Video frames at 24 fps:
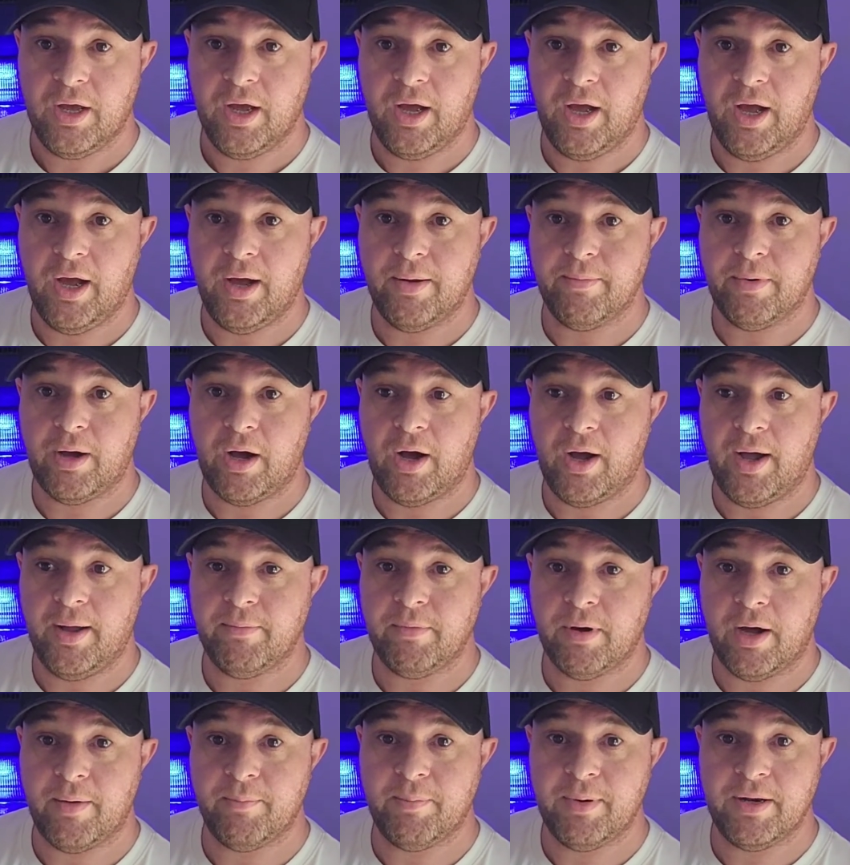Um, i
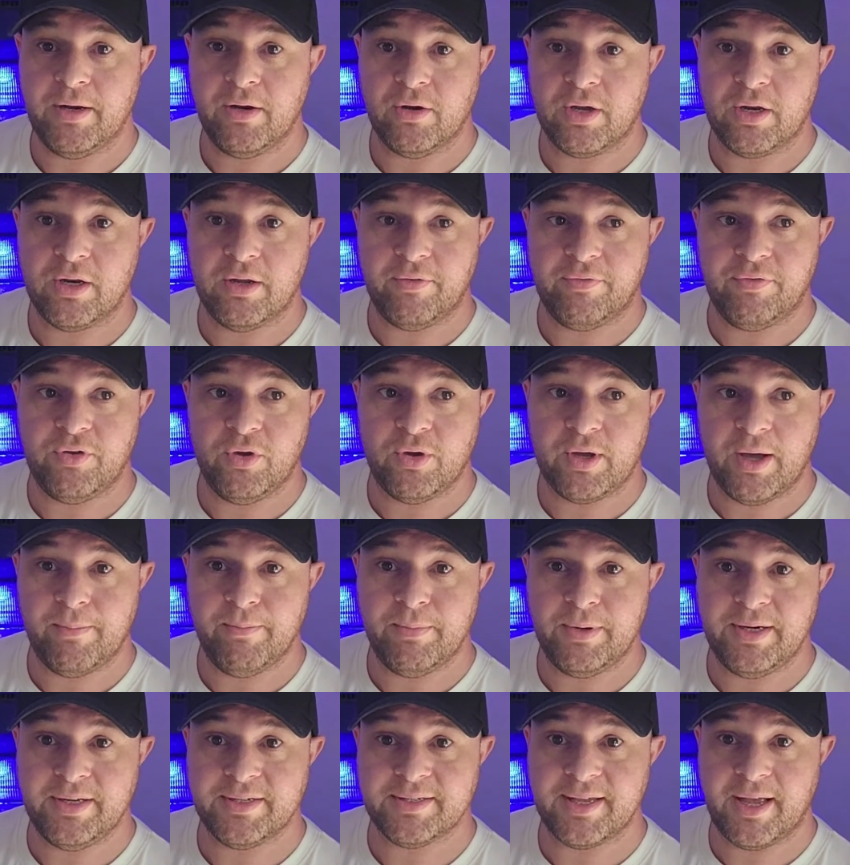have been looking at a few
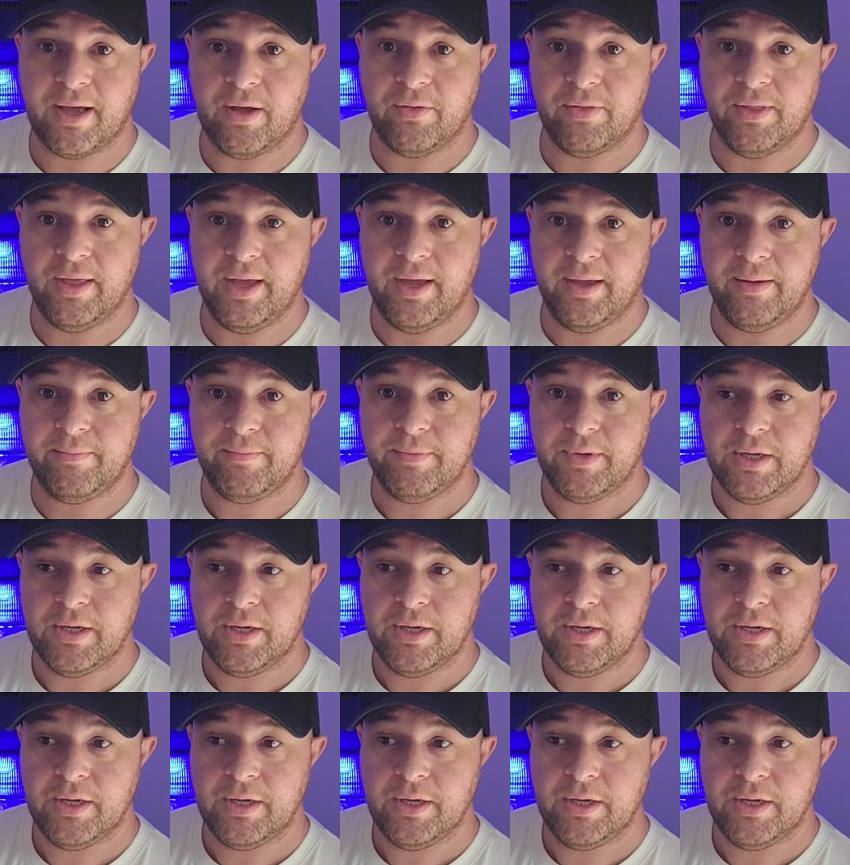companies out there.